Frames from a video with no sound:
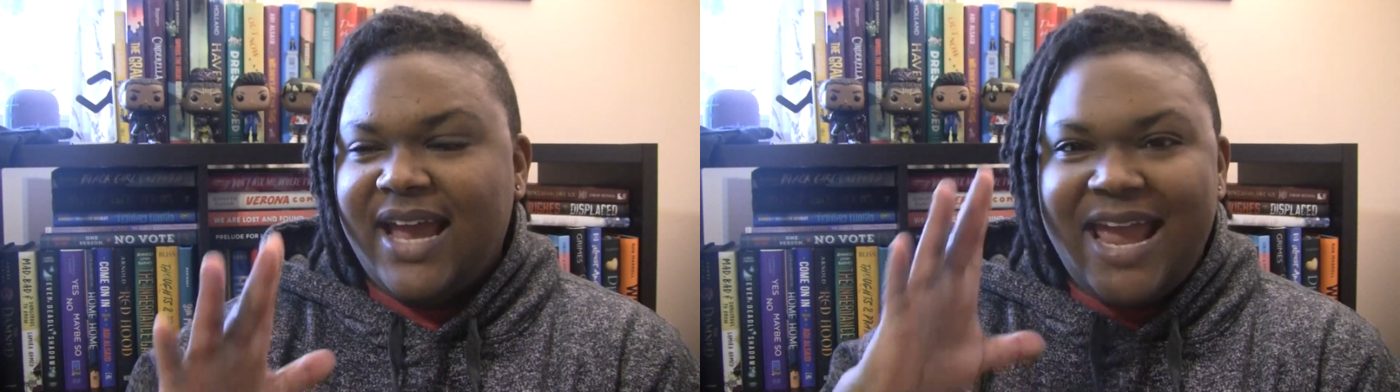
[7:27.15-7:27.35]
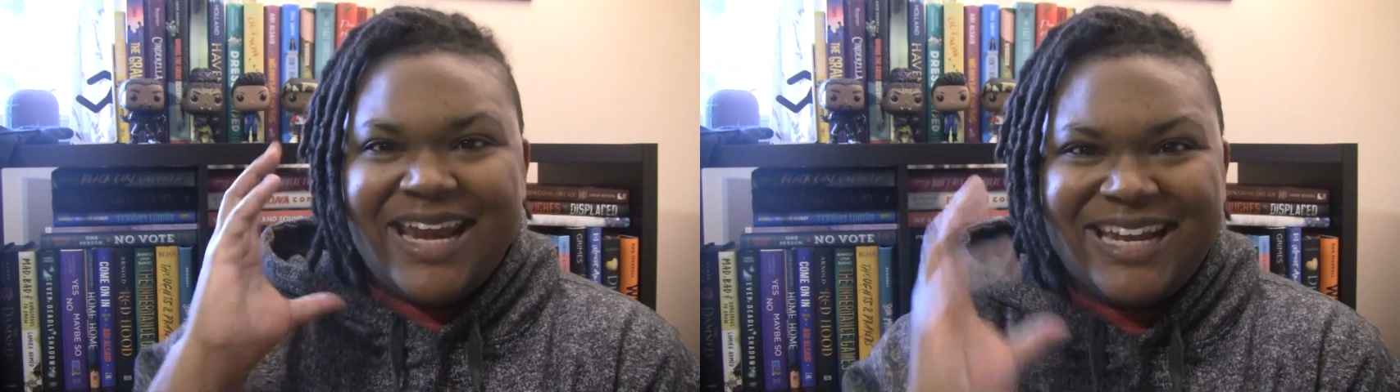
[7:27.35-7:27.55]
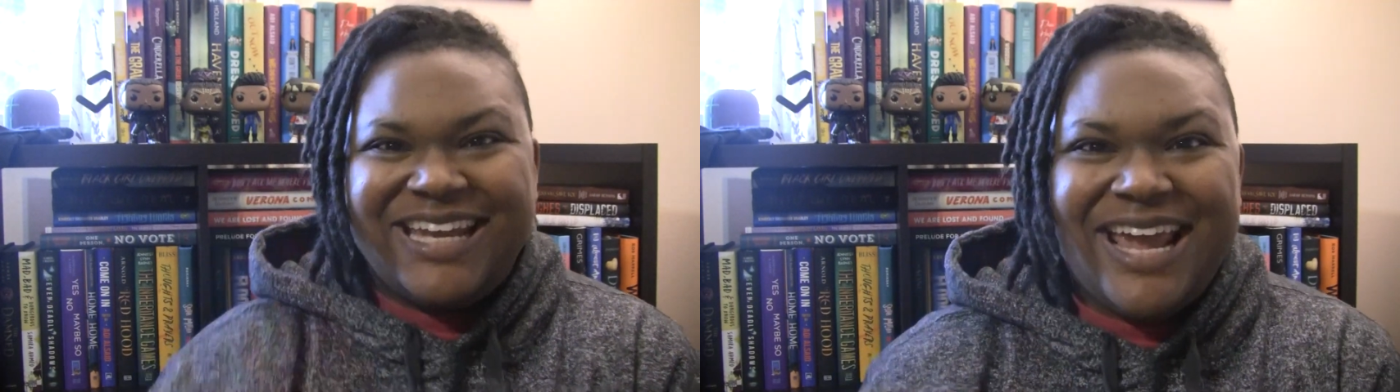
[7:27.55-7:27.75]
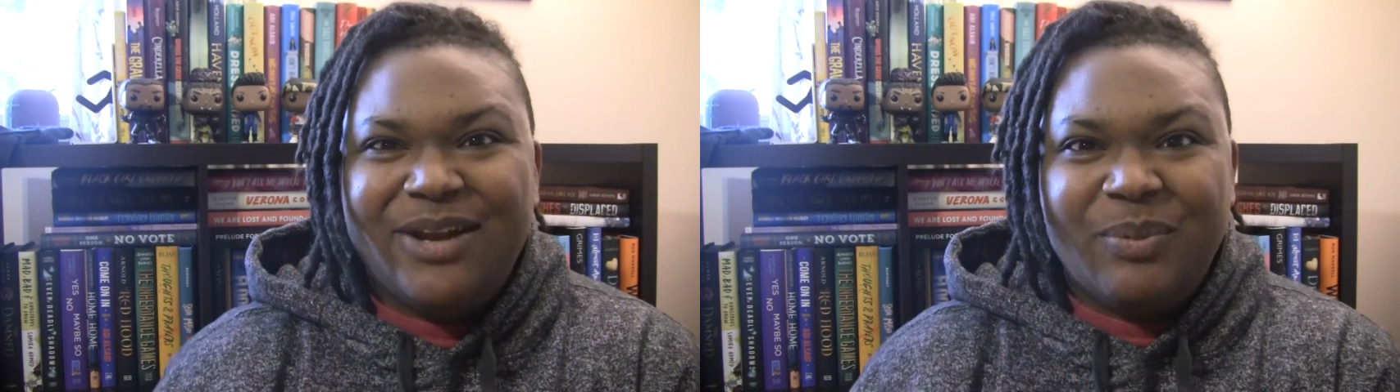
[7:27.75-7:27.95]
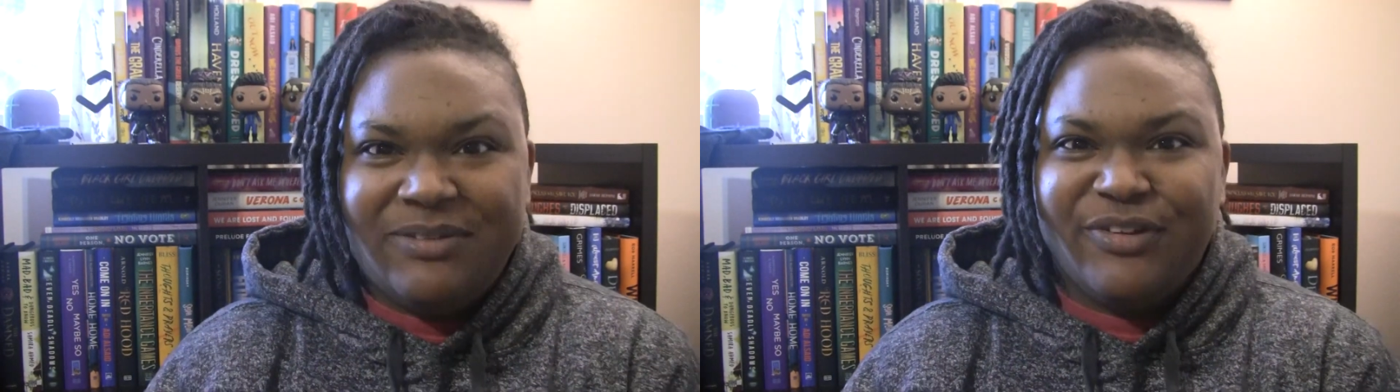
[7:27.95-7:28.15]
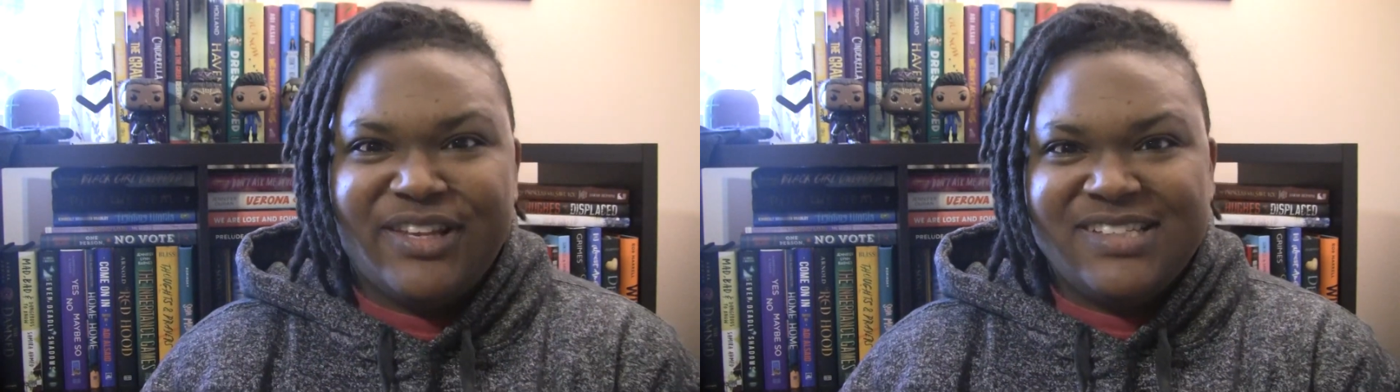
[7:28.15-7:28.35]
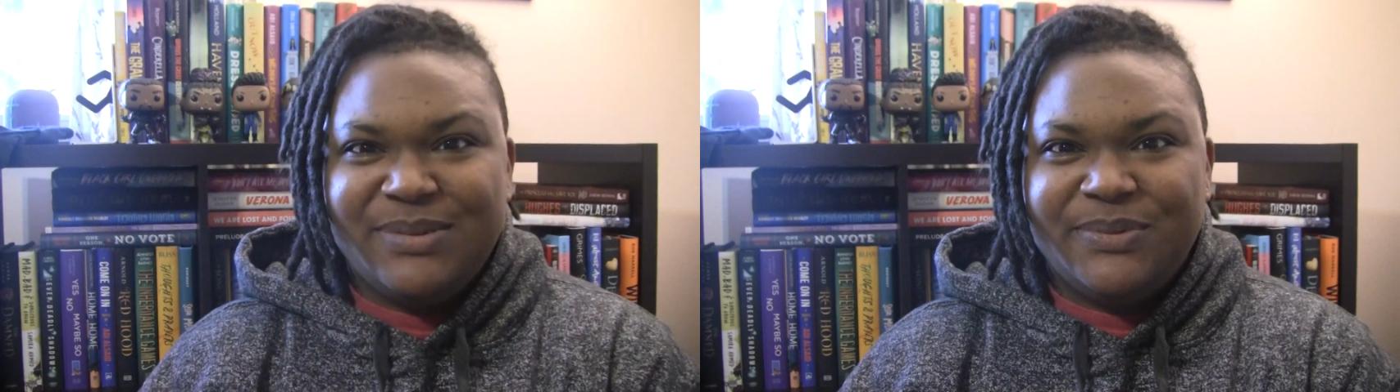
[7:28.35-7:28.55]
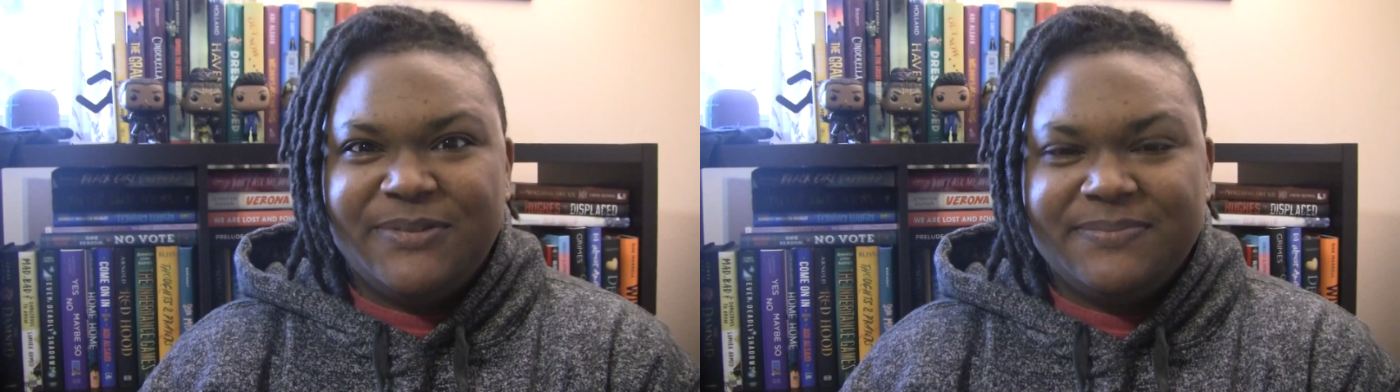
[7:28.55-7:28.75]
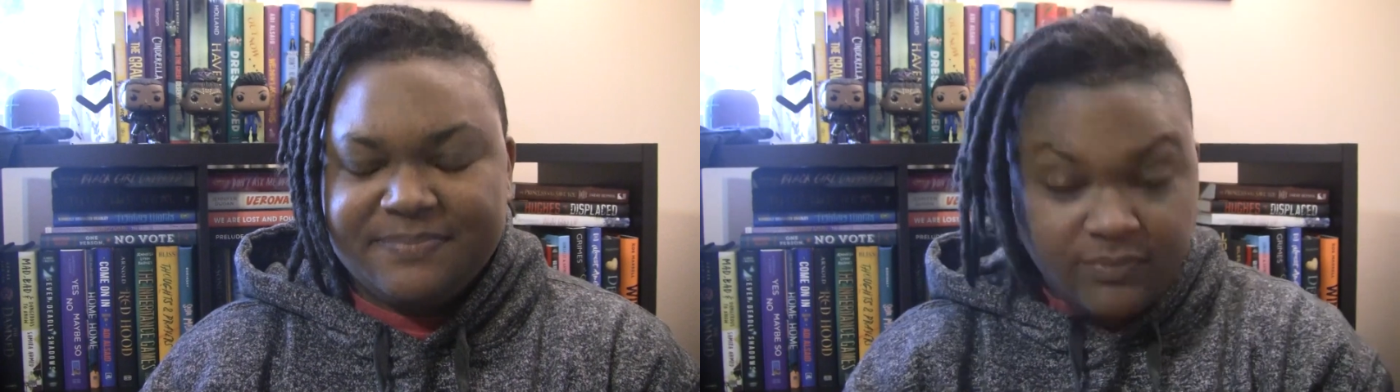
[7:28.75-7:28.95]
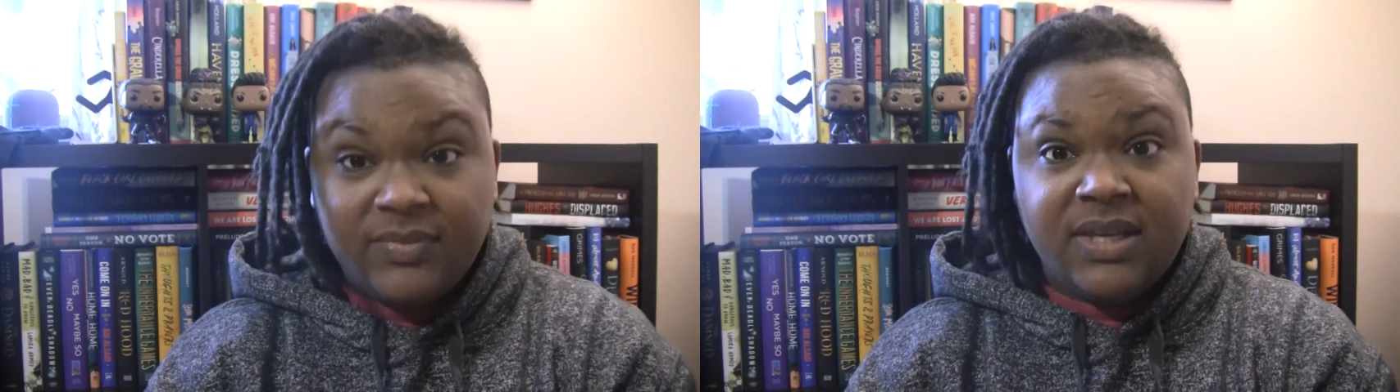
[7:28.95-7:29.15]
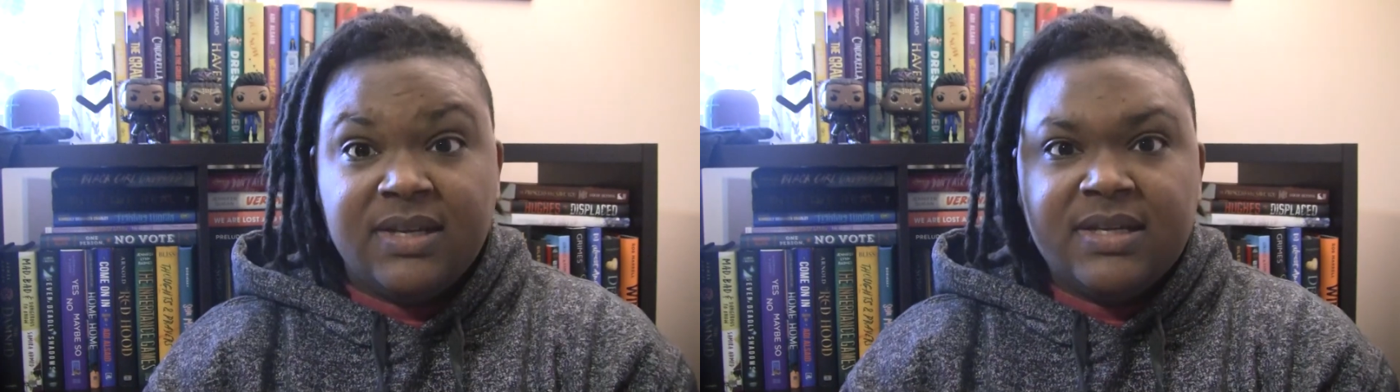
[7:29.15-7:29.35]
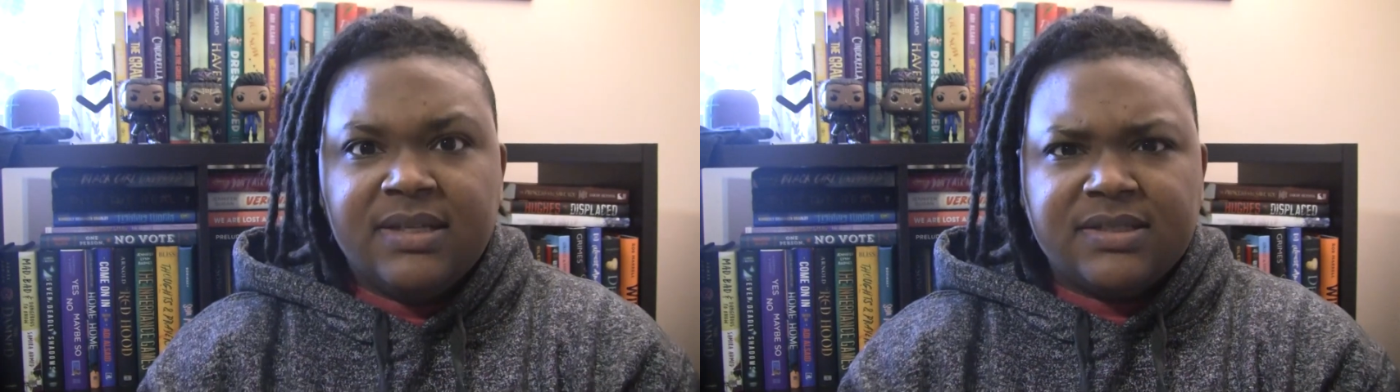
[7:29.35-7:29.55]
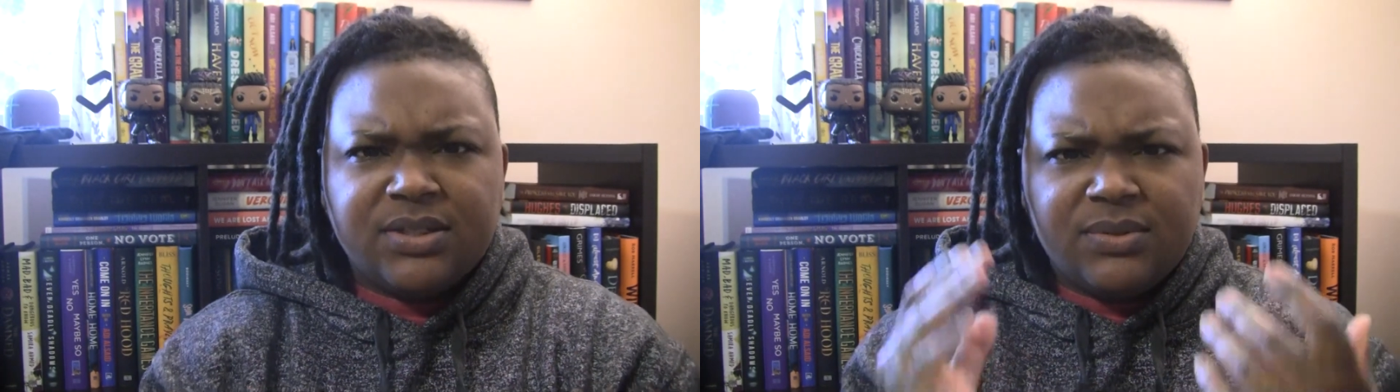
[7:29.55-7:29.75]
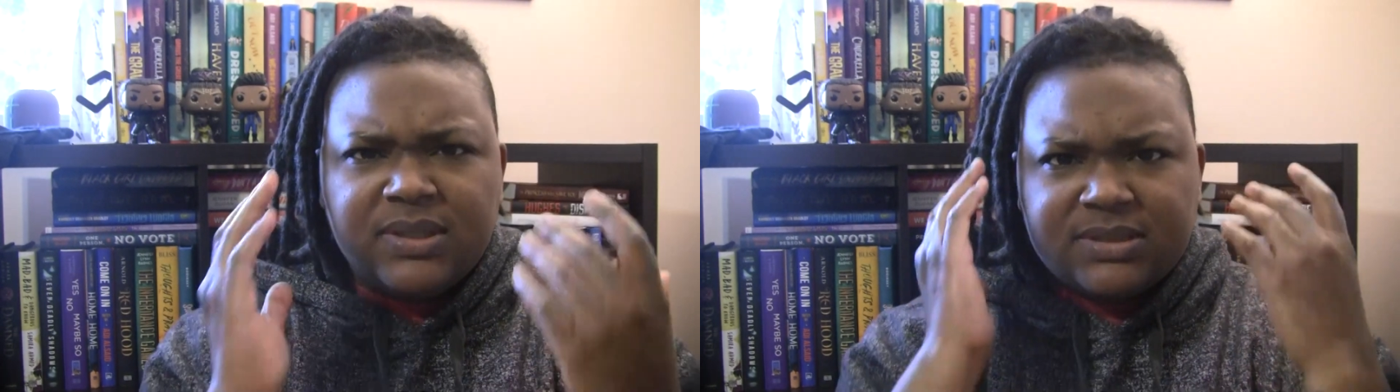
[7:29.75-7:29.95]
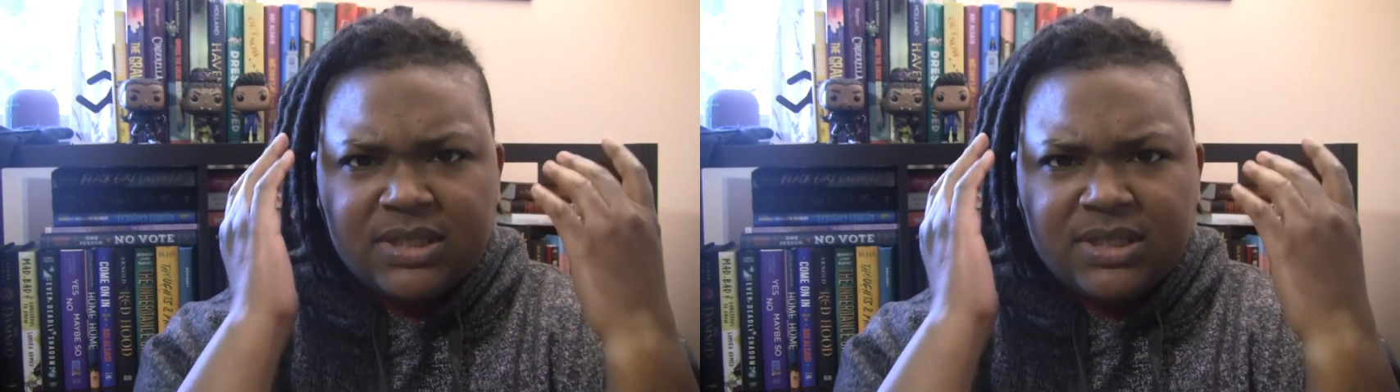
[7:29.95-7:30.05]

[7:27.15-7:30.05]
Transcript: And I can't wait for the sequel. So,